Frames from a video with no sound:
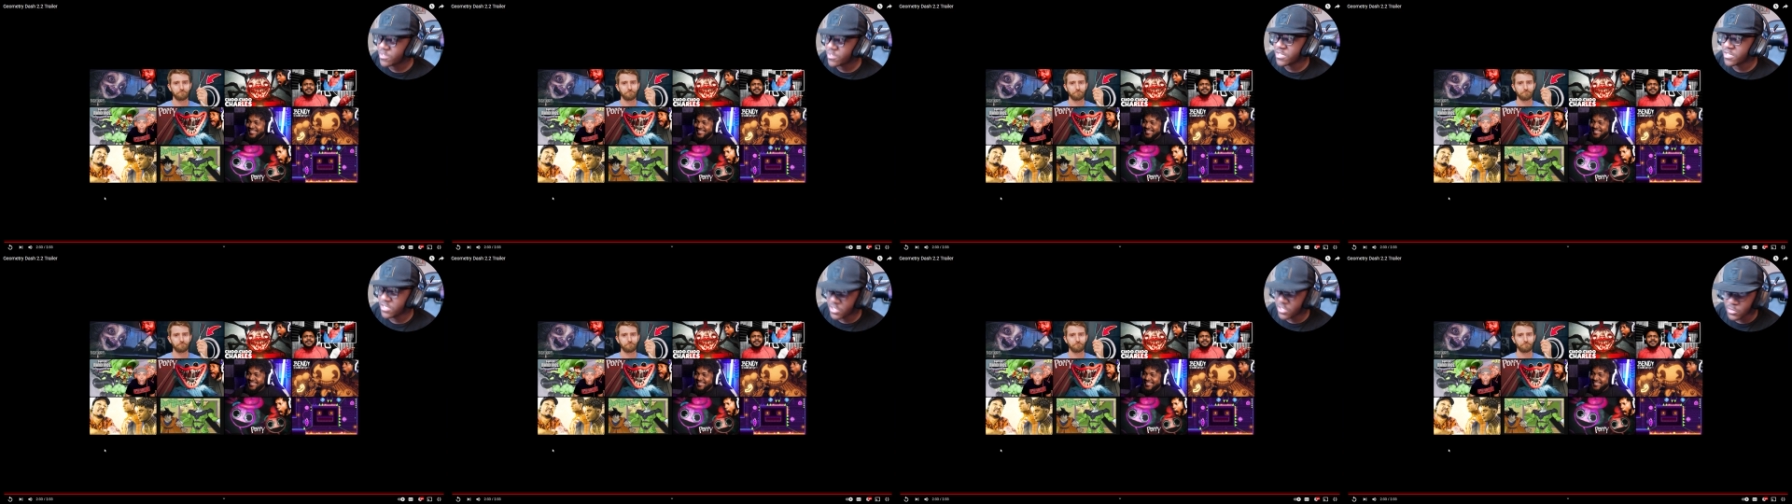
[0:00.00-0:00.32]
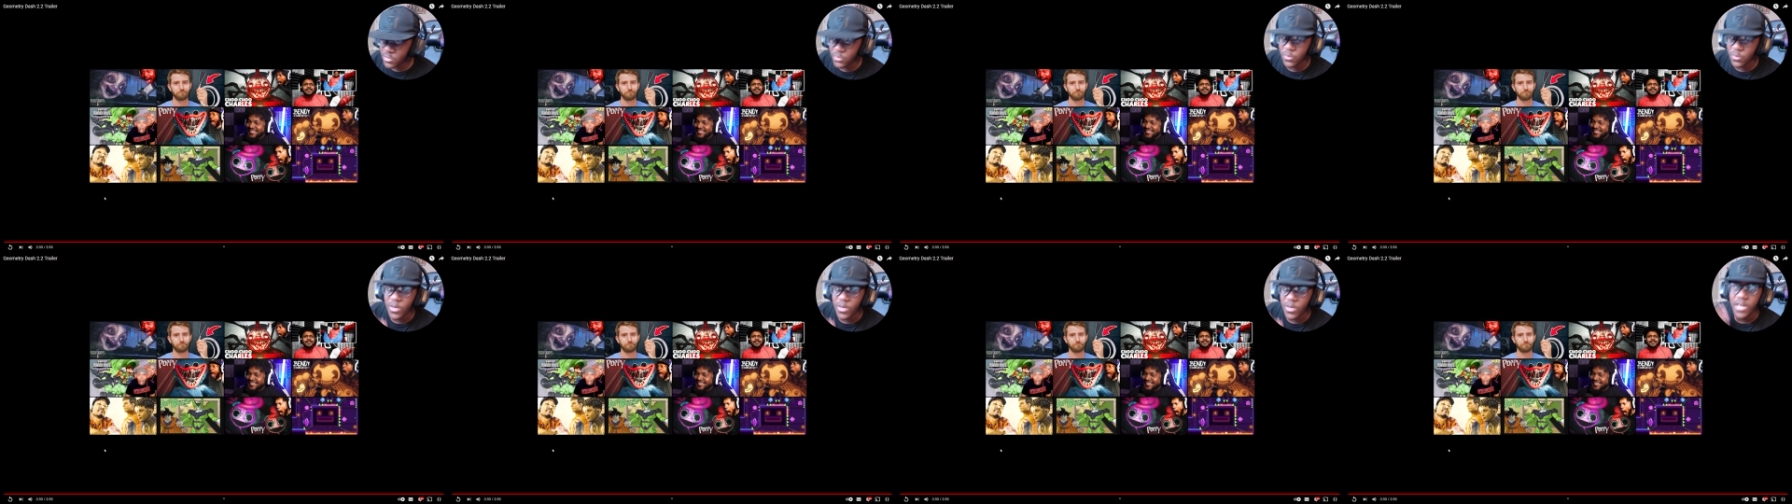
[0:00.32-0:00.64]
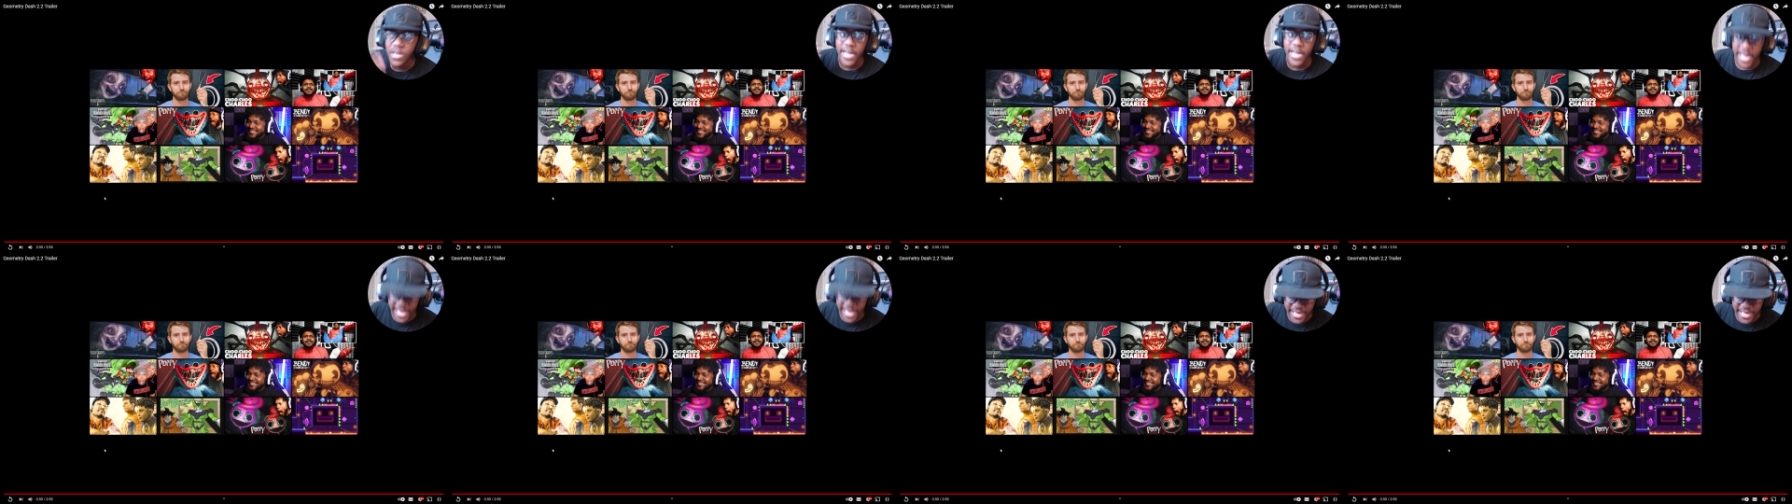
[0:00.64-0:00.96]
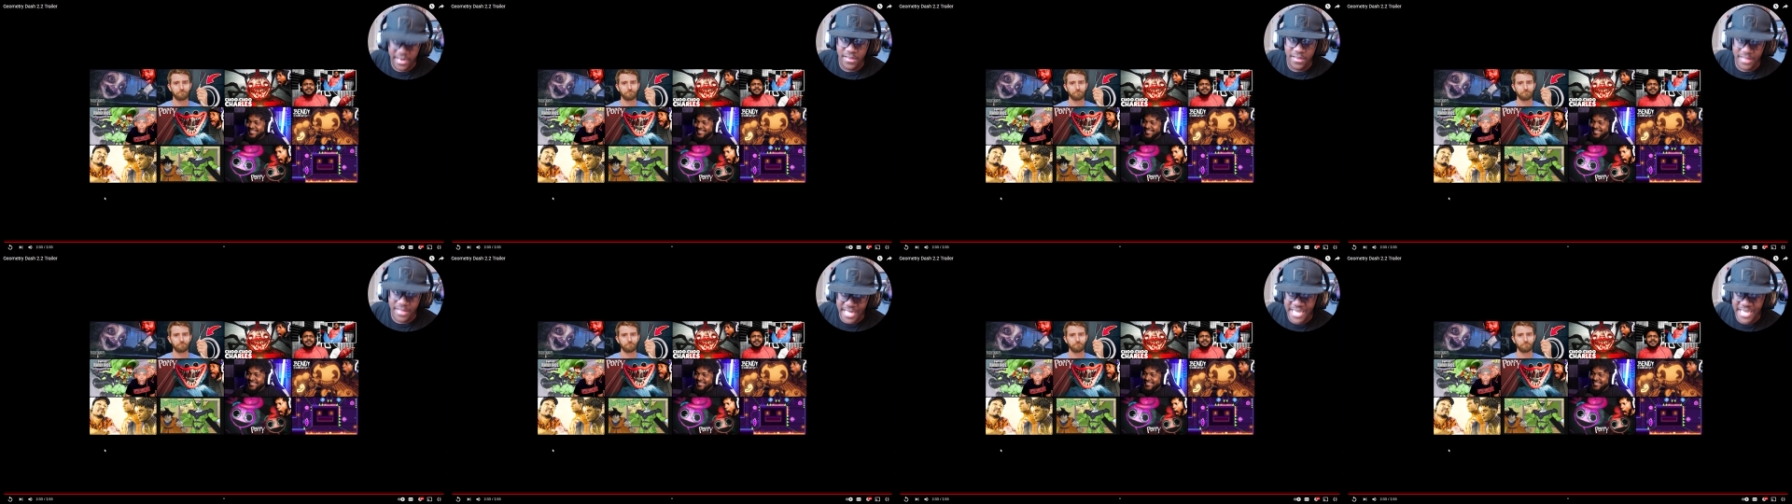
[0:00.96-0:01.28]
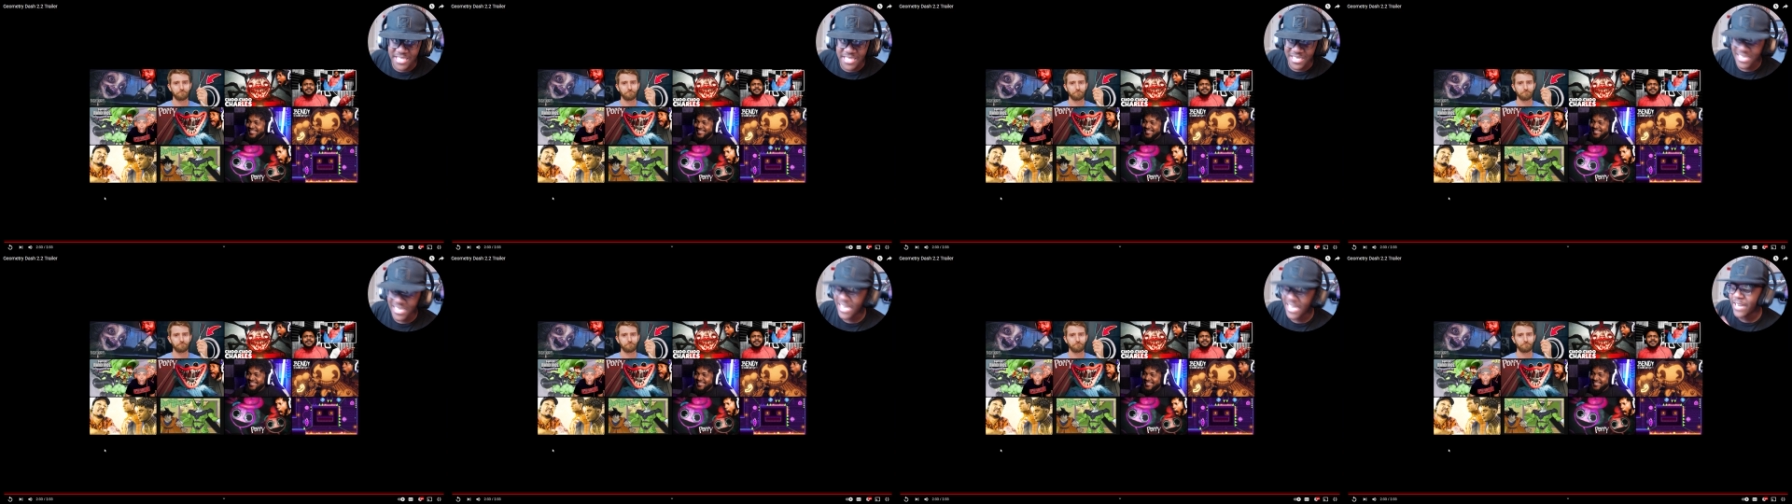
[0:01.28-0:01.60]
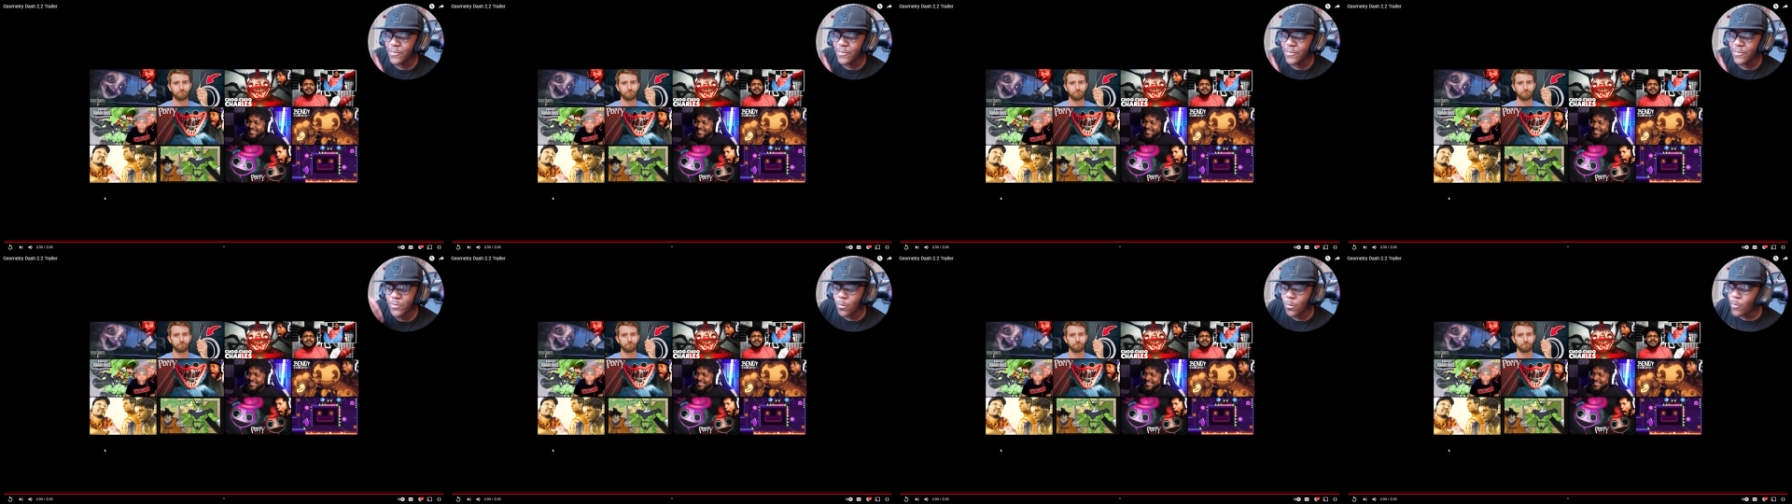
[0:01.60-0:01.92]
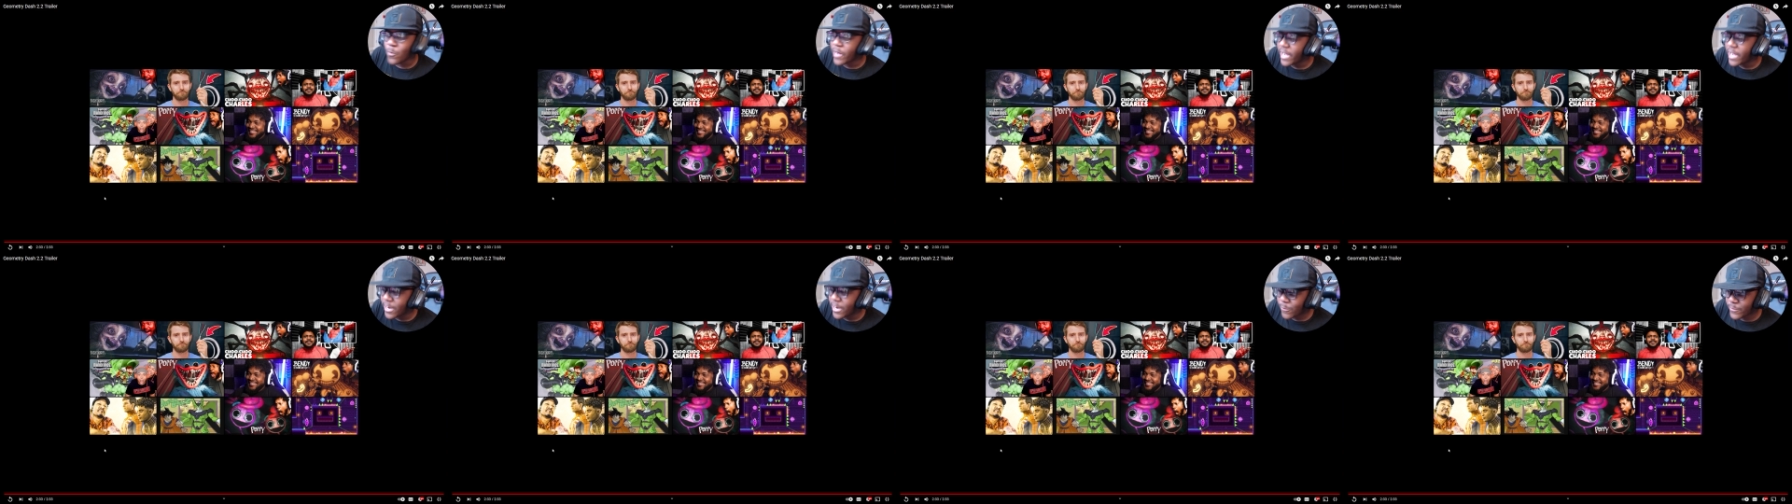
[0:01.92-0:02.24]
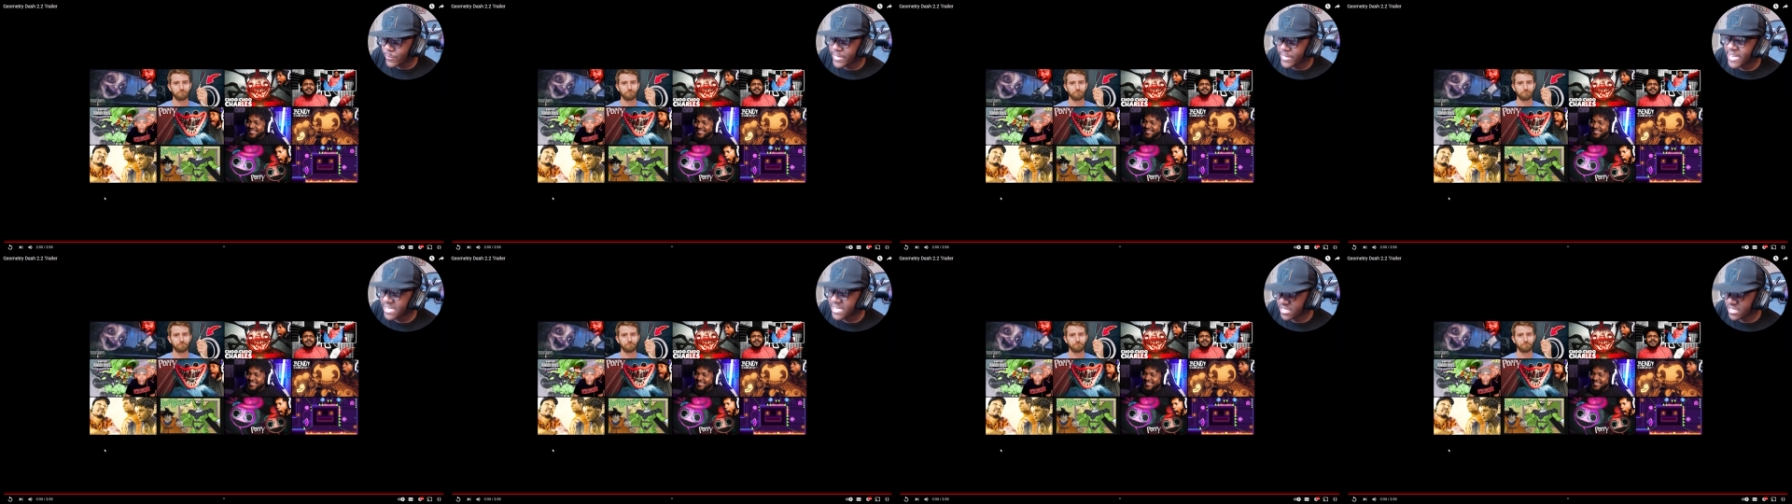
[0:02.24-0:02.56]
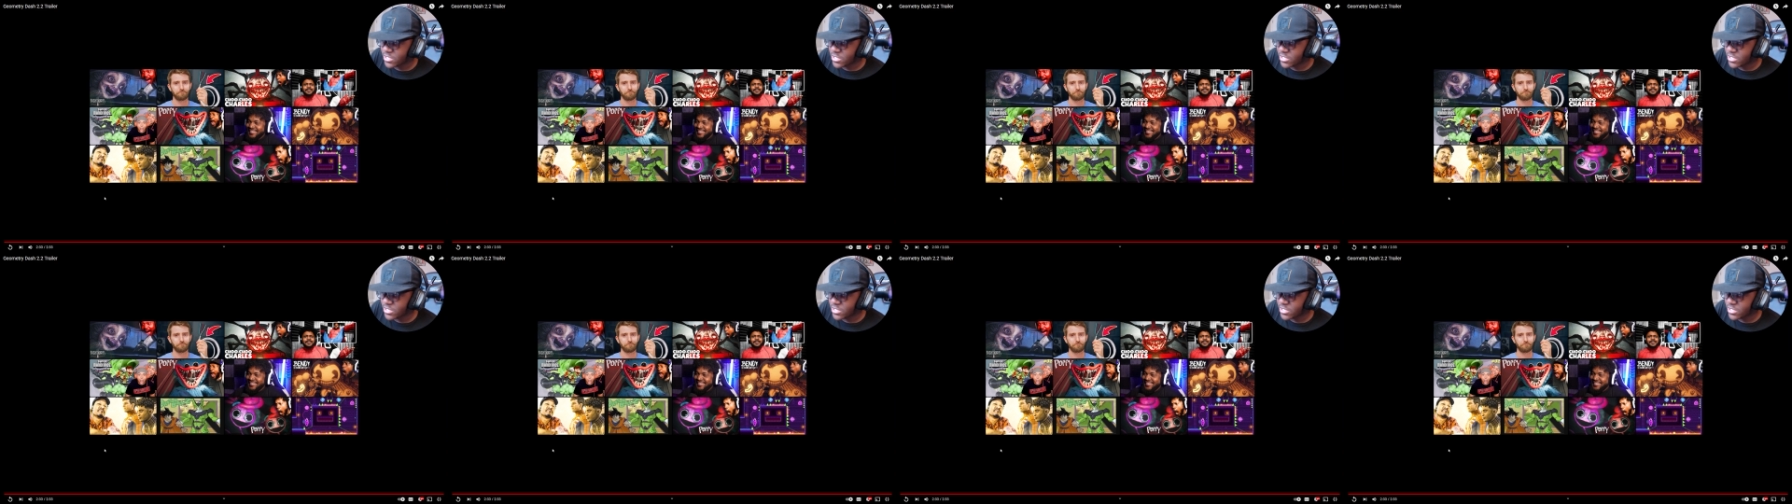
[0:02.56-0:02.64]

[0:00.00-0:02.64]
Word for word: to do, analyze it. I don't know why I reacted